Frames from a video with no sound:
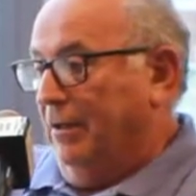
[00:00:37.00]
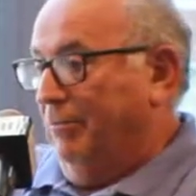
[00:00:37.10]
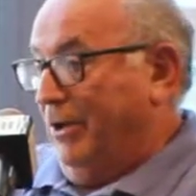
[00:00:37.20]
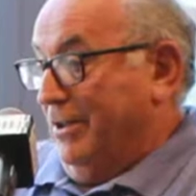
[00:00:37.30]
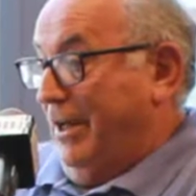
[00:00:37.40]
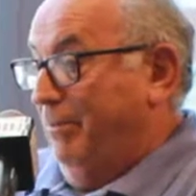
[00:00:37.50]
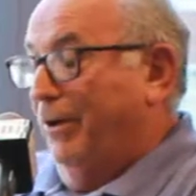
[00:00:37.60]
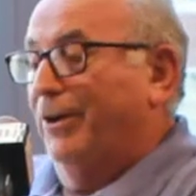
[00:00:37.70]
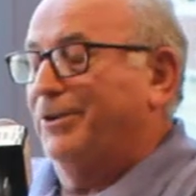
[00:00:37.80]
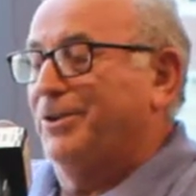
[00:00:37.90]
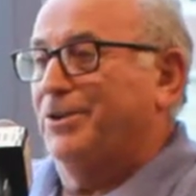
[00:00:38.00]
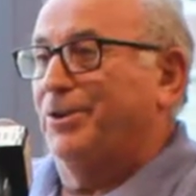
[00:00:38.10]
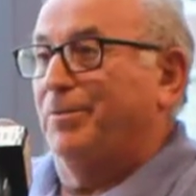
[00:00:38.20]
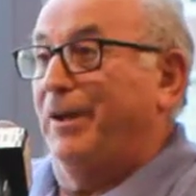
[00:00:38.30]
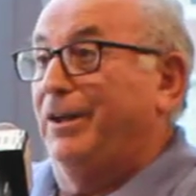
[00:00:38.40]
because I belong to this
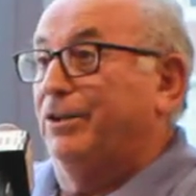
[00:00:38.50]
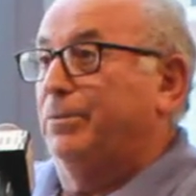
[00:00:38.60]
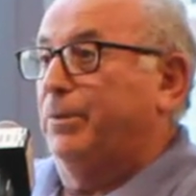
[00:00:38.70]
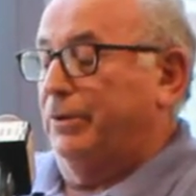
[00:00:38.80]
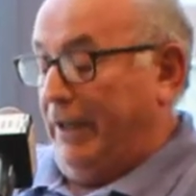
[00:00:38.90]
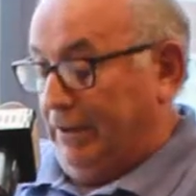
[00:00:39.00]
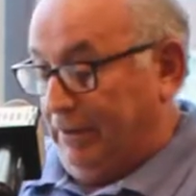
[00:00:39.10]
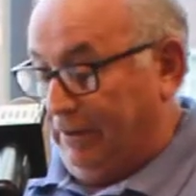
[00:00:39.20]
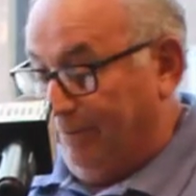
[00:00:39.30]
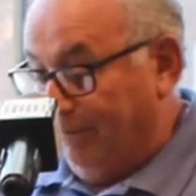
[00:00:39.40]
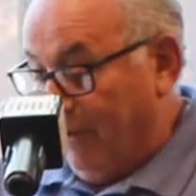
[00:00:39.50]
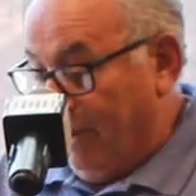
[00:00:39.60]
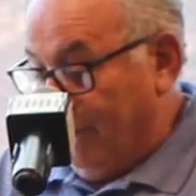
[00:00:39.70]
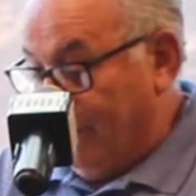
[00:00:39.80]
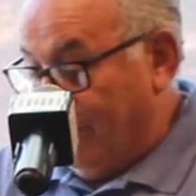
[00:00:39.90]
group, I need to protect it.
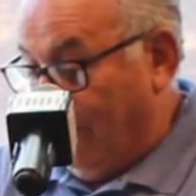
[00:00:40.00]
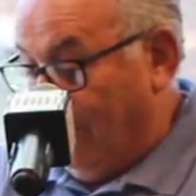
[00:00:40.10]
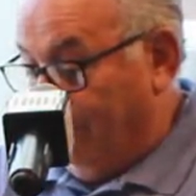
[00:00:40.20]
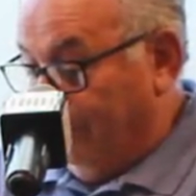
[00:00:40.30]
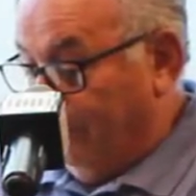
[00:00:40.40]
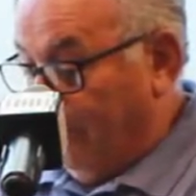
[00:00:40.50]
So